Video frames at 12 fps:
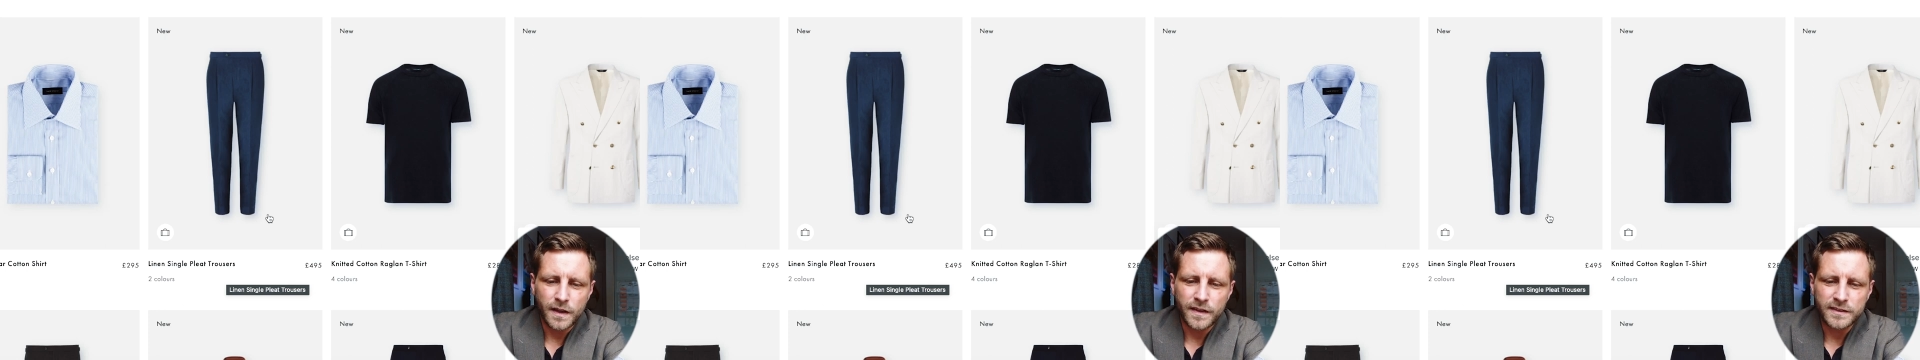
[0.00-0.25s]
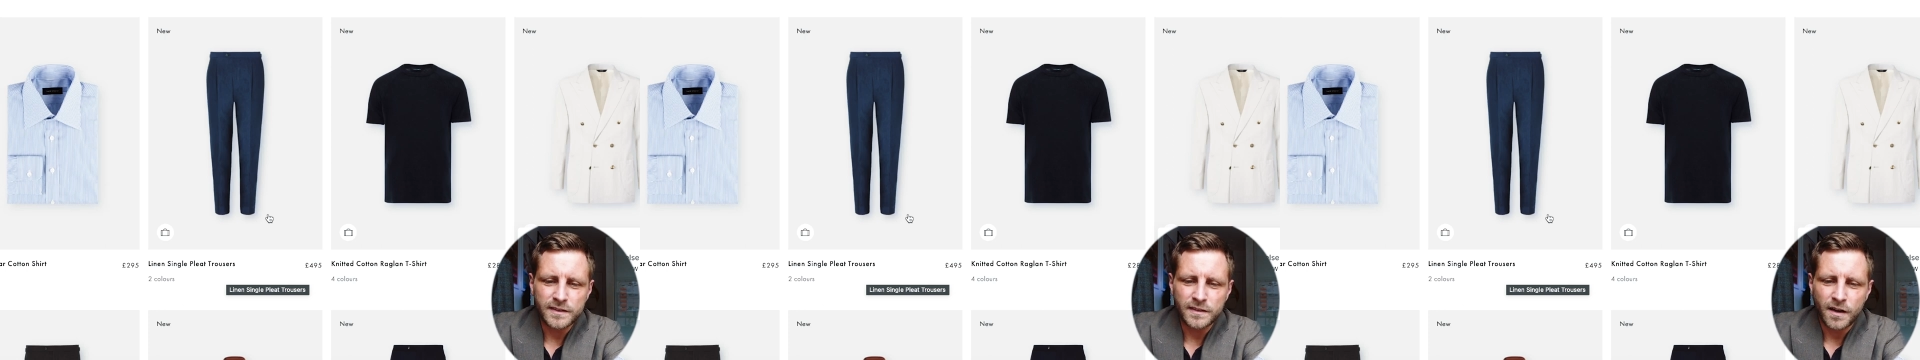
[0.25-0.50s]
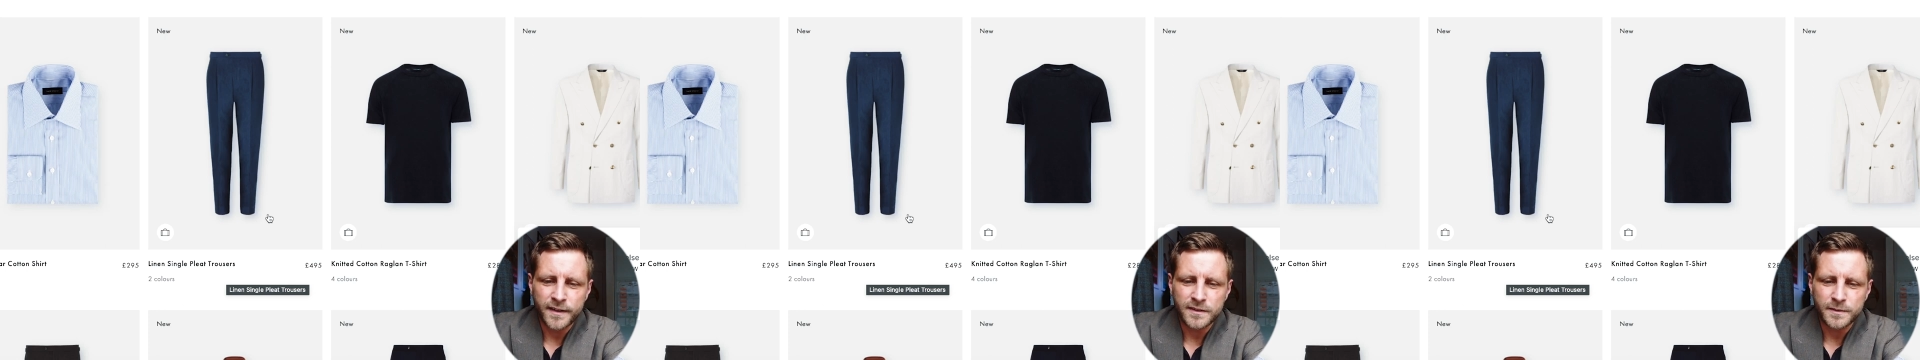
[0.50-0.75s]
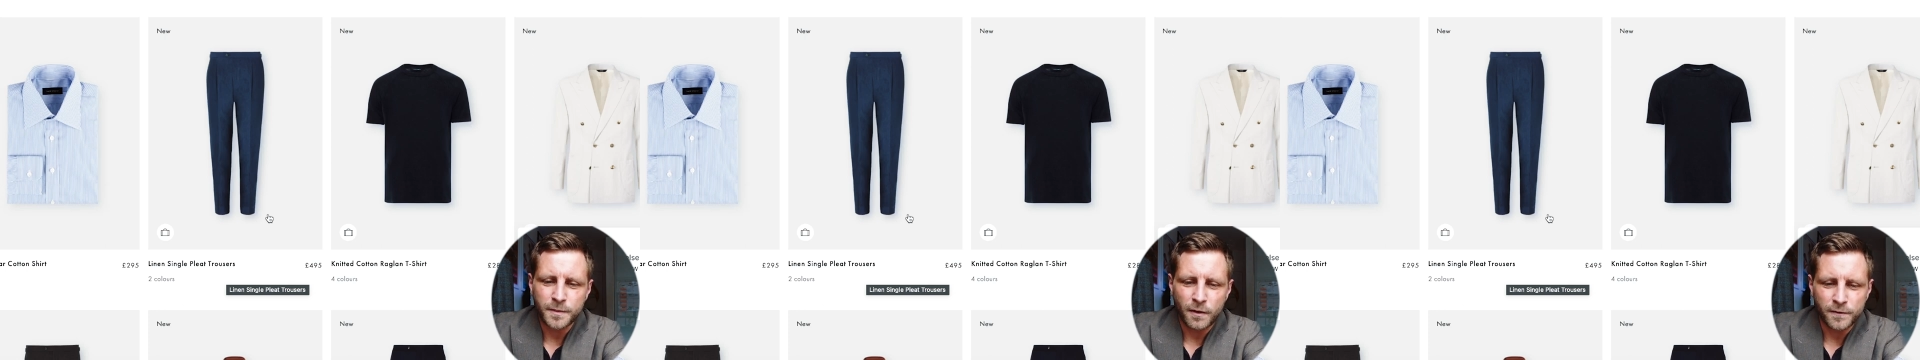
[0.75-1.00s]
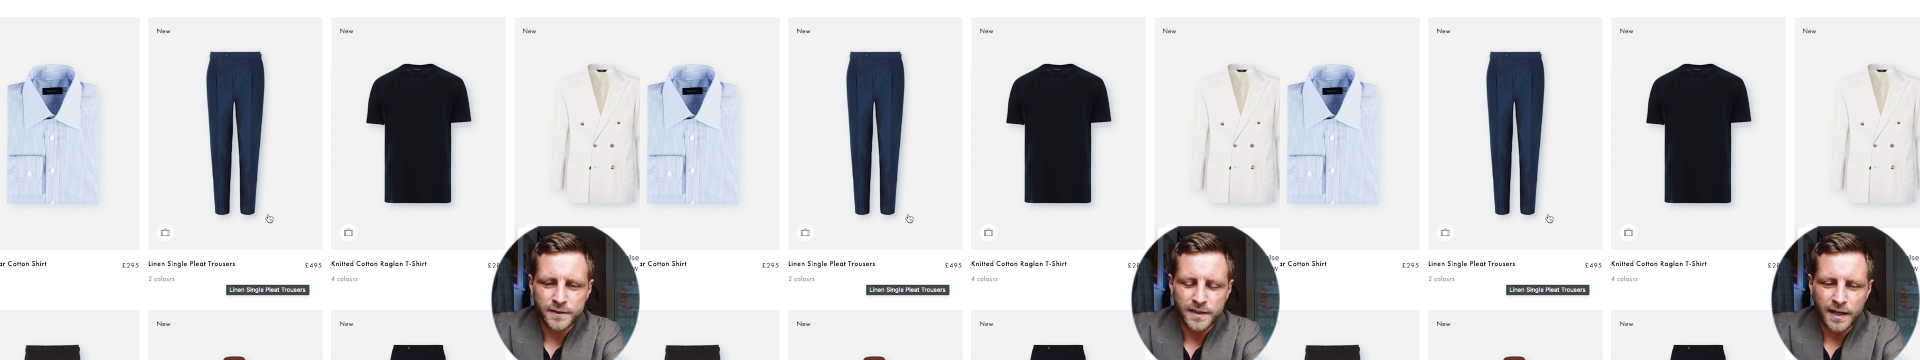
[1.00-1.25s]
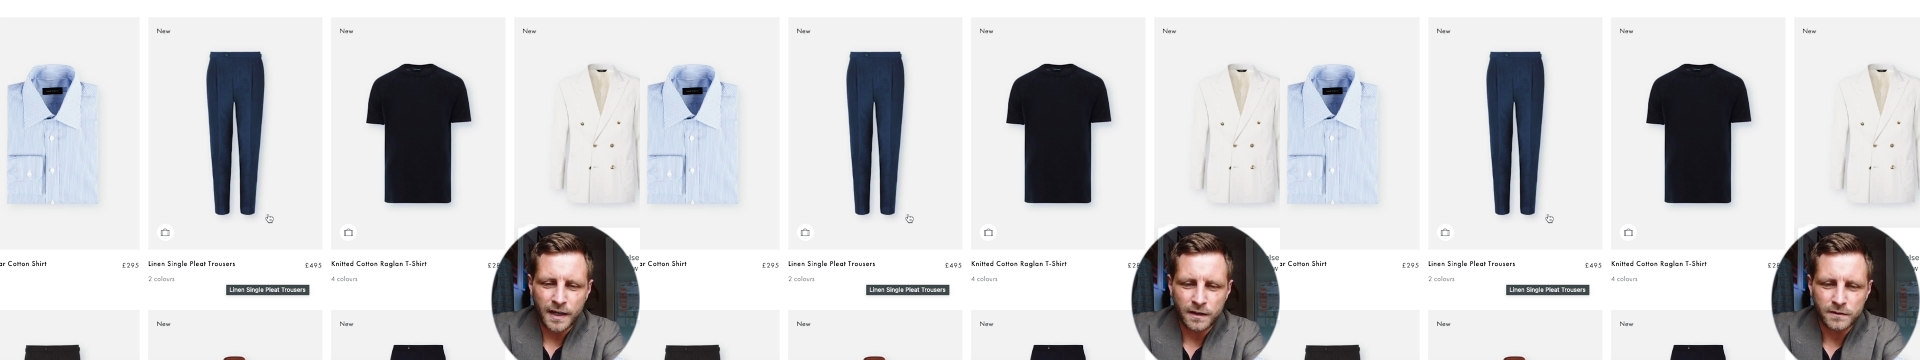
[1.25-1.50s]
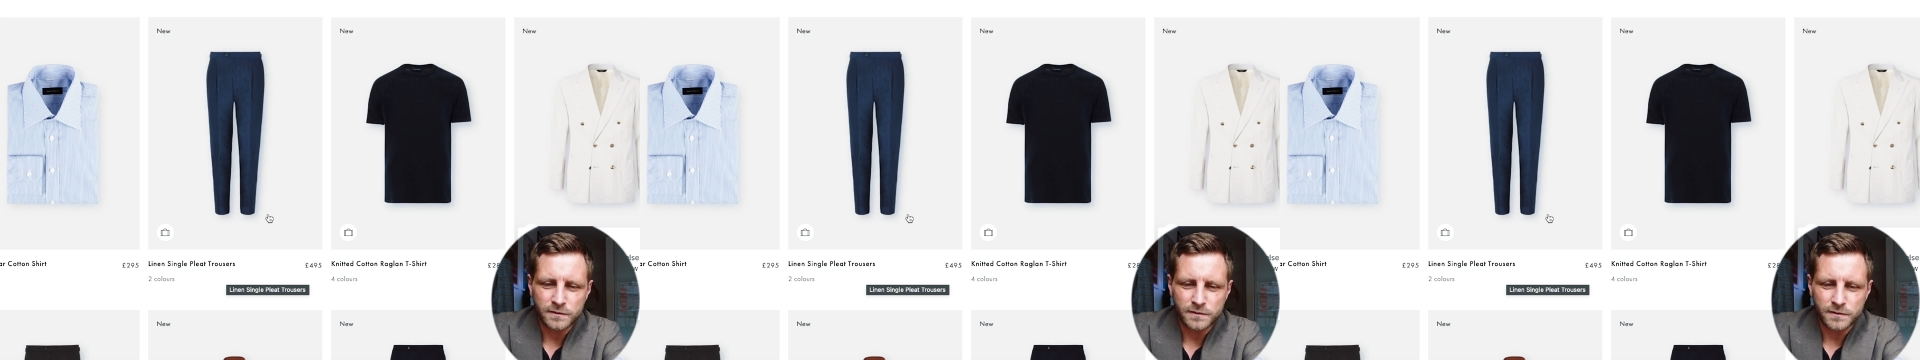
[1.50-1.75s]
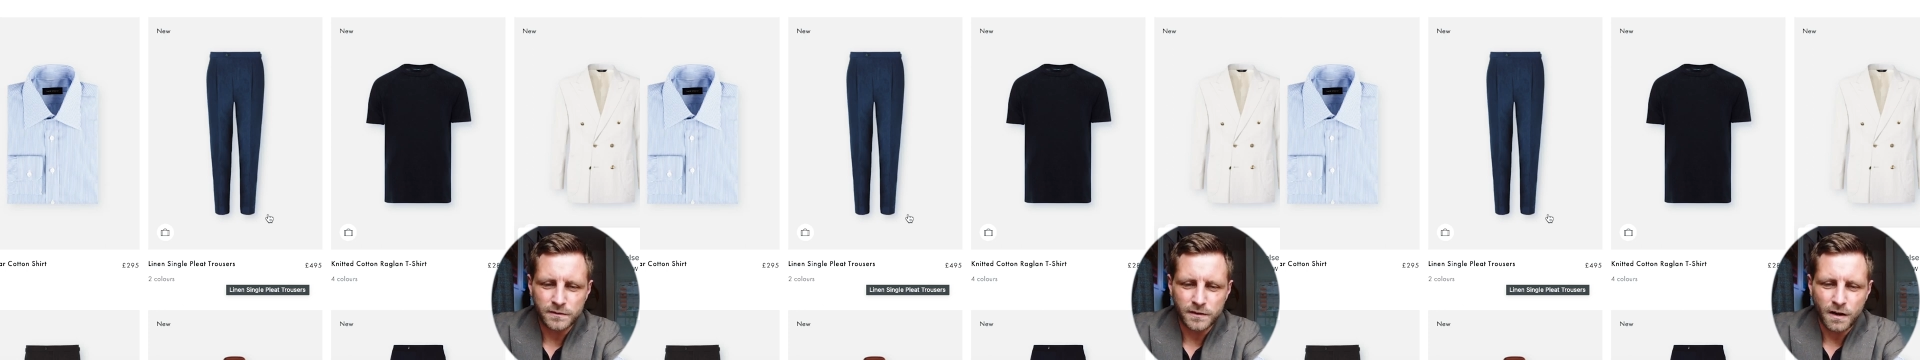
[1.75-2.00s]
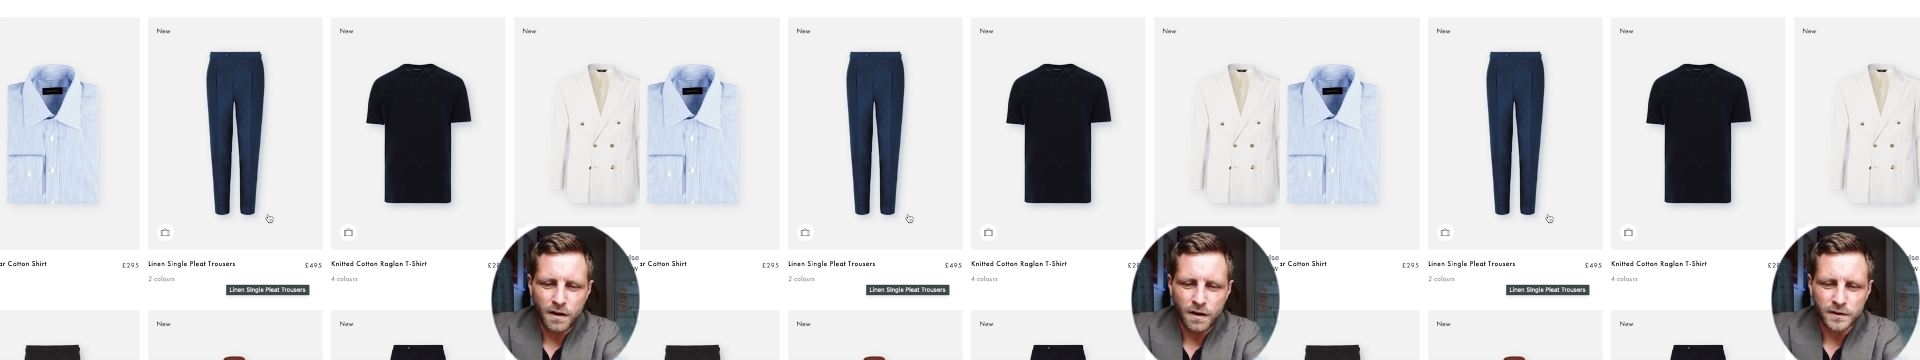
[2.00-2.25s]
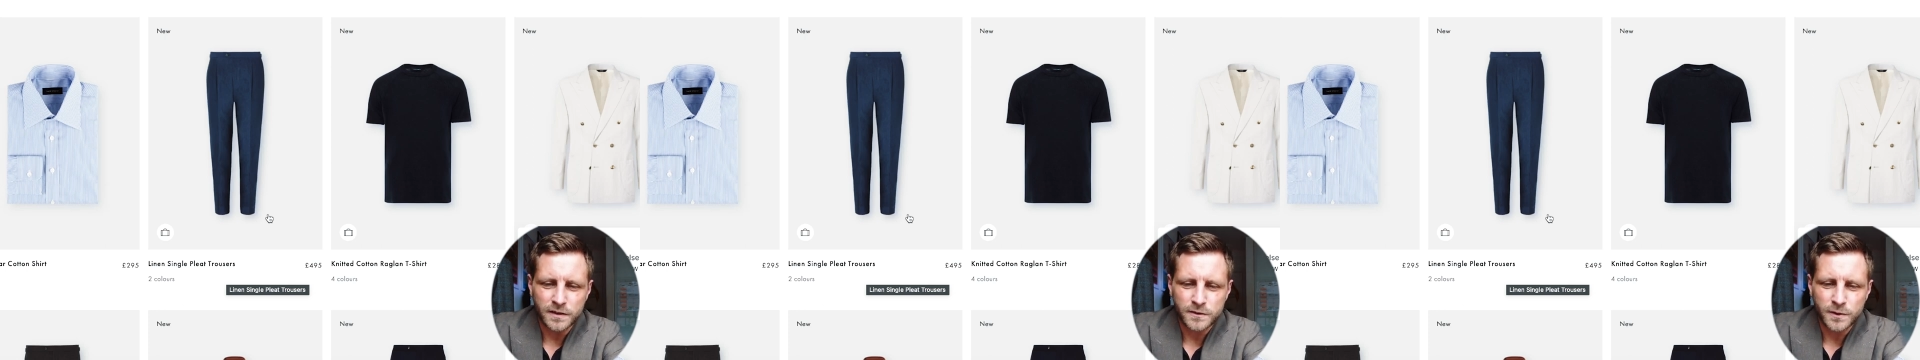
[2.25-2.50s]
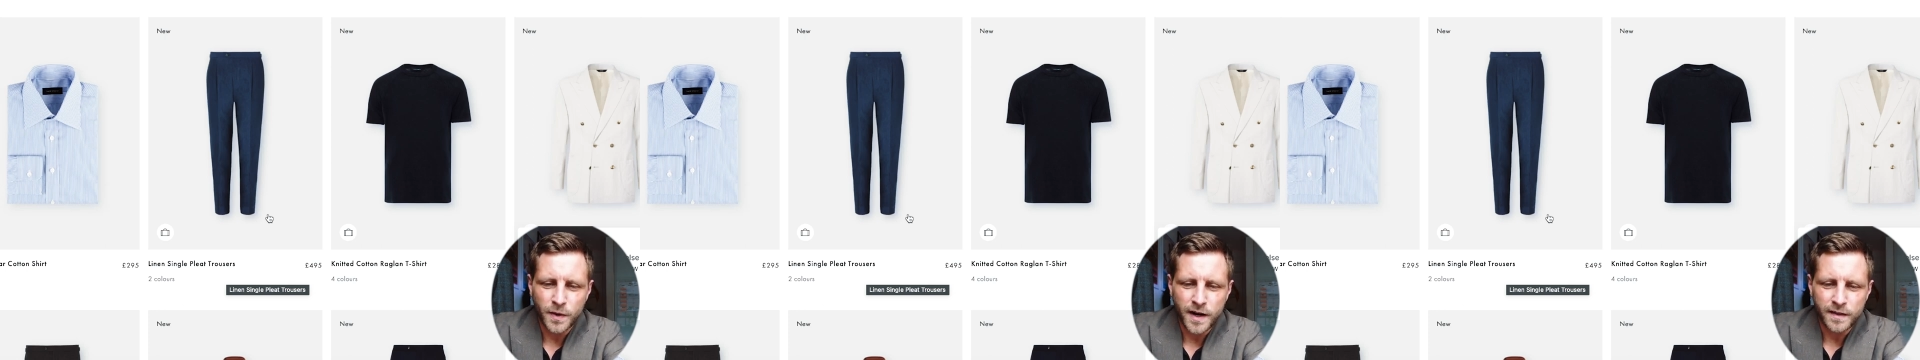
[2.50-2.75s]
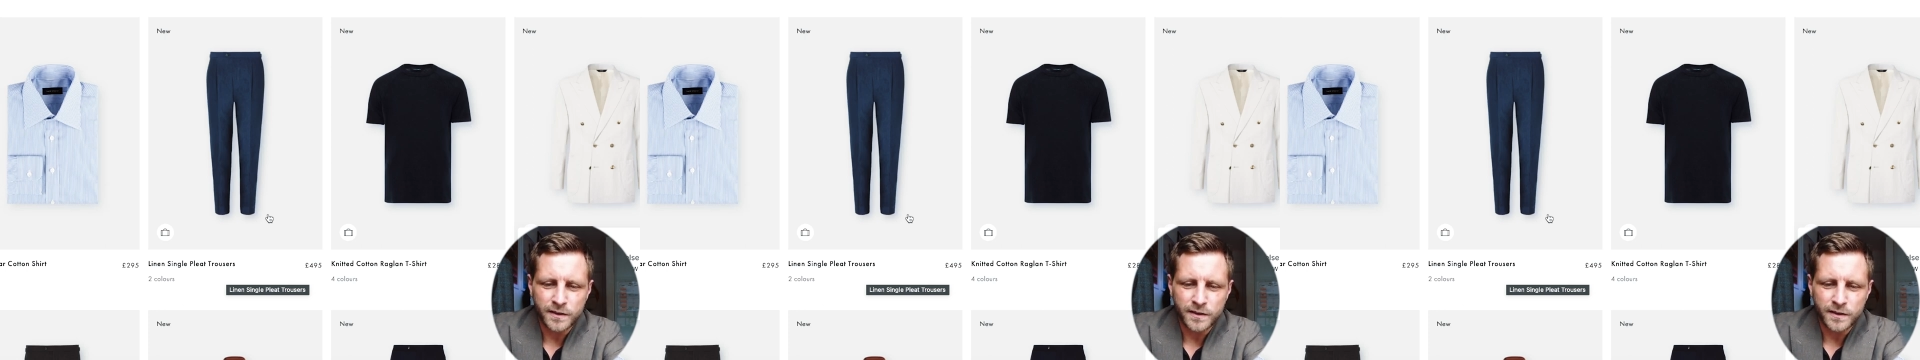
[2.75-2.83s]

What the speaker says: This is nice, but obviously hard to wear,